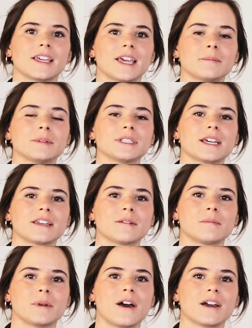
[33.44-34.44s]
Cable tie the
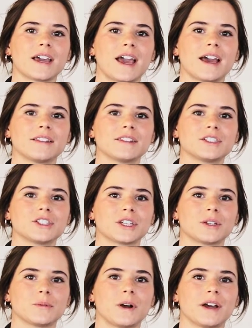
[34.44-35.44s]
block and the
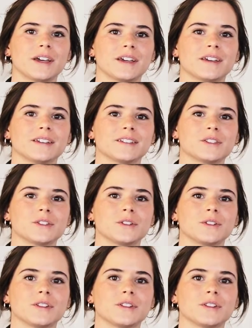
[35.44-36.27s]
chicken wire to